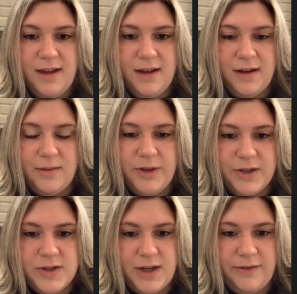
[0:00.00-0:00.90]
We
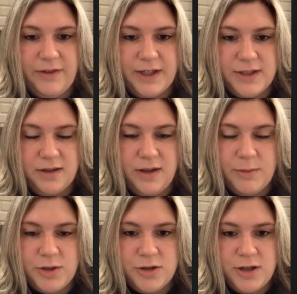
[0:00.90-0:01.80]
also have a
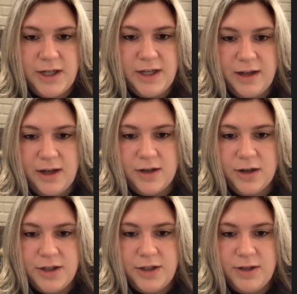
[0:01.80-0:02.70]
telemetry on
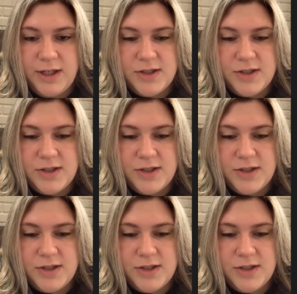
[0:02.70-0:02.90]
our unit,